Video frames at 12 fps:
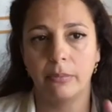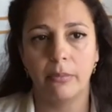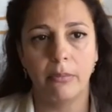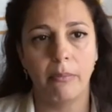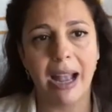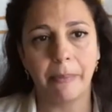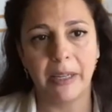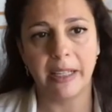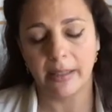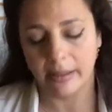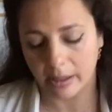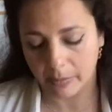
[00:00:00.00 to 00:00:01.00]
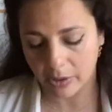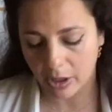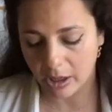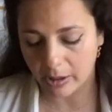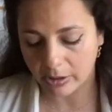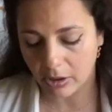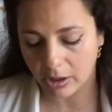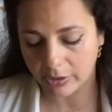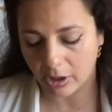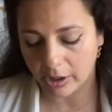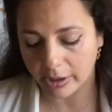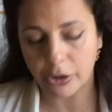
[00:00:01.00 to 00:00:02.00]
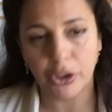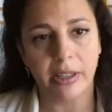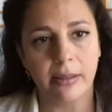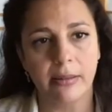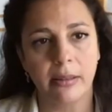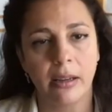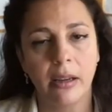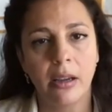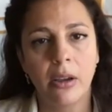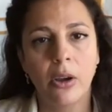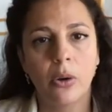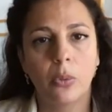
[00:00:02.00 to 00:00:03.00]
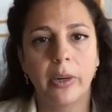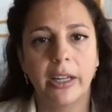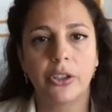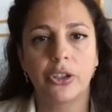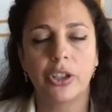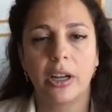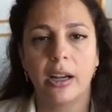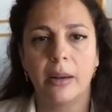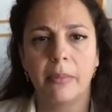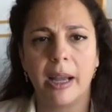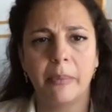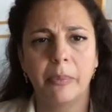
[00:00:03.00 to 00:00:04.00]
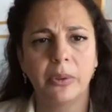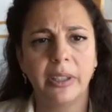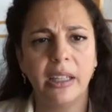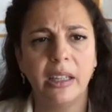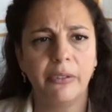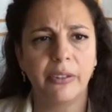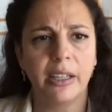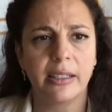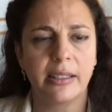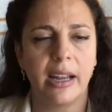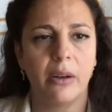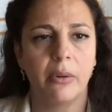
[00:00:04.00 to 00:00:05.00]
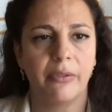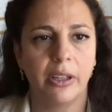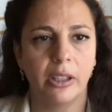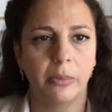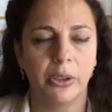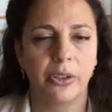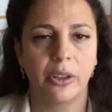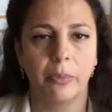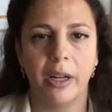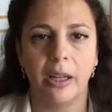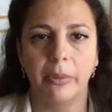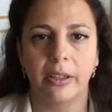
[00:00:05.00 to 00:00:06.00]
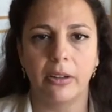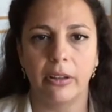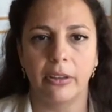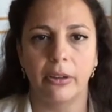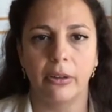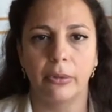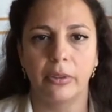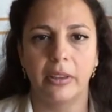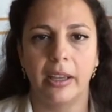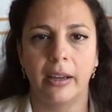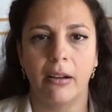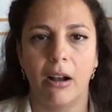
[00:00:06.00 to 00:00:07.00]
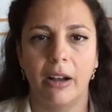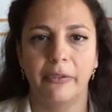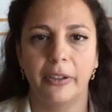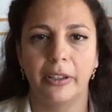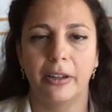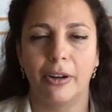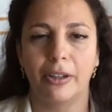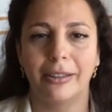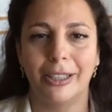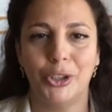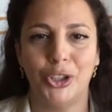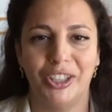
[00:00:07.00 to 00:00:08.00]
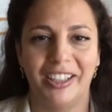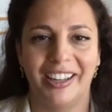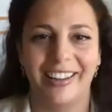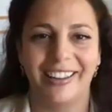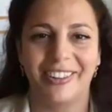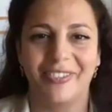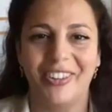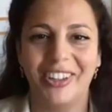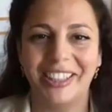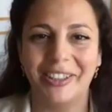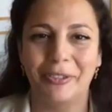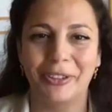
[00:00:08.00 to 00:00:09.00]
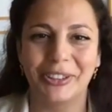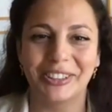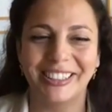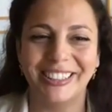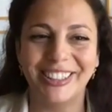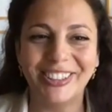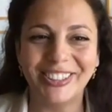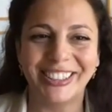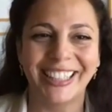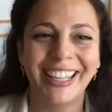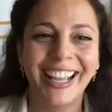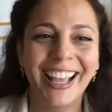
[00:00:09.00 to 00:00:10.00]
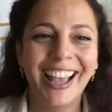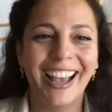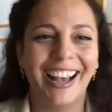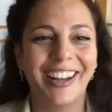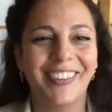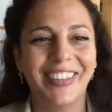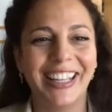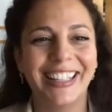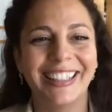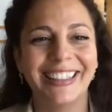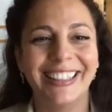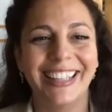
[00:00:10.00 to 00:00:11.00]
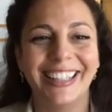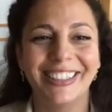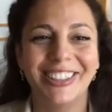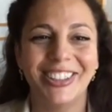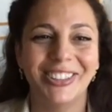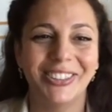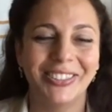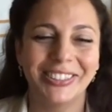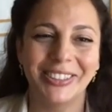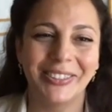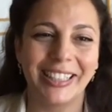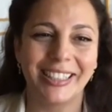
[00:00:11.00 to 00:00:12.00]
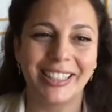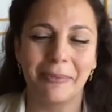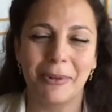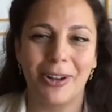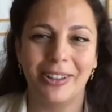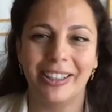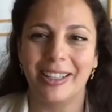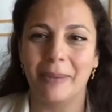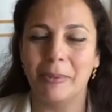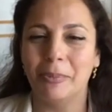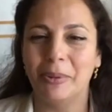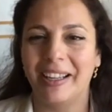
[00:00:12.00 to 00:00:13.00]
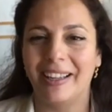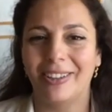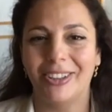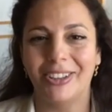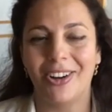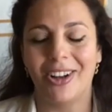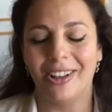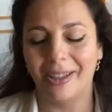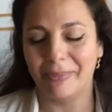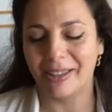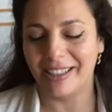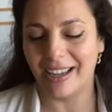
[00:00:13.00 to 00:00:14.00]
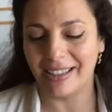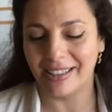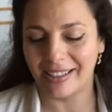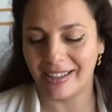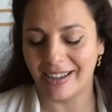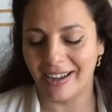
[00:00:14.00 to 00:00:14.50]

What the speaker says: mapping system called ArcGIS, which I believe is now available to the public, although they often are glitchy and are very difficult to use. And in the end, you end up calling up a planner, you call up the desk,